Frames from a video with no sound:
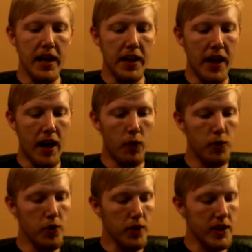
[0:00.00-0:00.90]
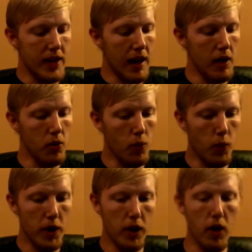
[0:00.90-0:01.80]
Now, you can tell
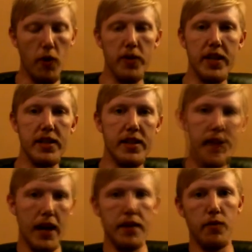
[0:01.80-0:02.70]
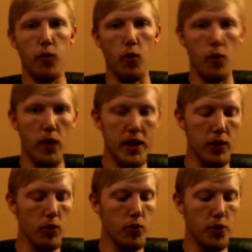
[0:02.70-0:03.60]
what a card is intended for
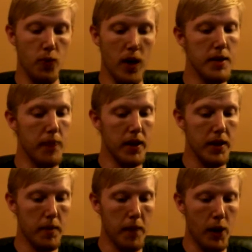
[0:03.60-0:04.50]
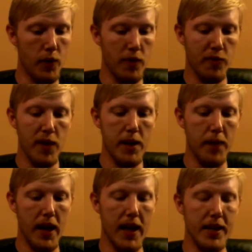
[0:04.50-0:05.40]
resolution-wise by the amount of RAM
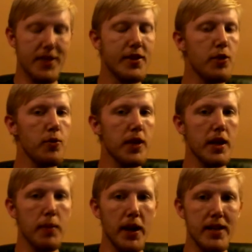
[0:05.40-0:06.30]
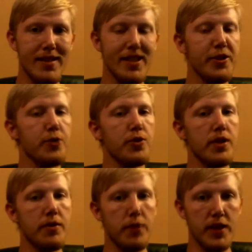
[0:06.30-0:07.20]
it has. 2 gigabytes is
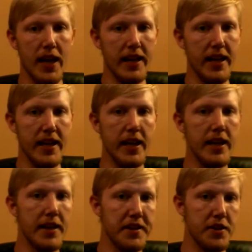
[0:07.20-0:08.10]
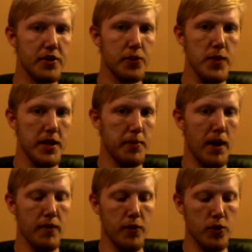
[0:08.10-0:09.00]
usually for 1080, and that's the sweet
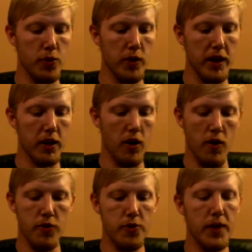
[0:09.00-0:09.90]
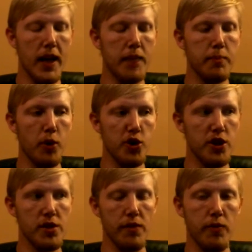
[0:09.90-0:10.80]
spot for a 2 gig card. You can push
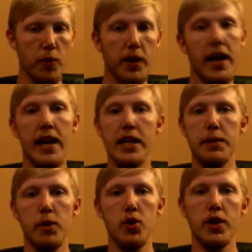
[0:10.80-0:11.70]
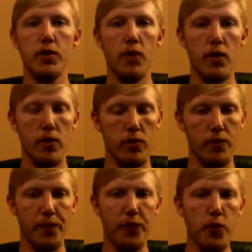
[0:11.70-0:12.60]
it to 4K, especially in
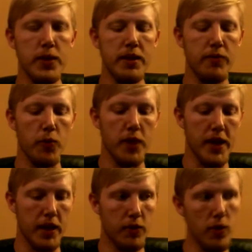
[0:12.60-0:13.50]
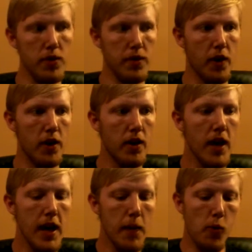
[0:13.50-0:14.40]
1440 in Crossfire,
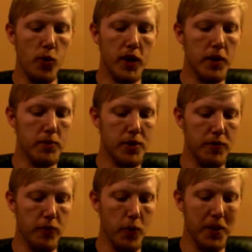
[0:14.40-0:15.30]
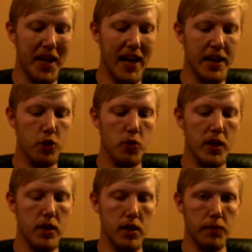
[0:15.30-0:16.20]
but when it comes to 4K, you
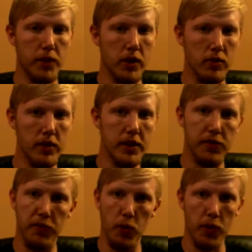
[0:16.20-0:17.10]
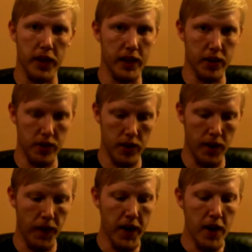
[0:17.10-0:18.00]
need something at least 4 gigs and up.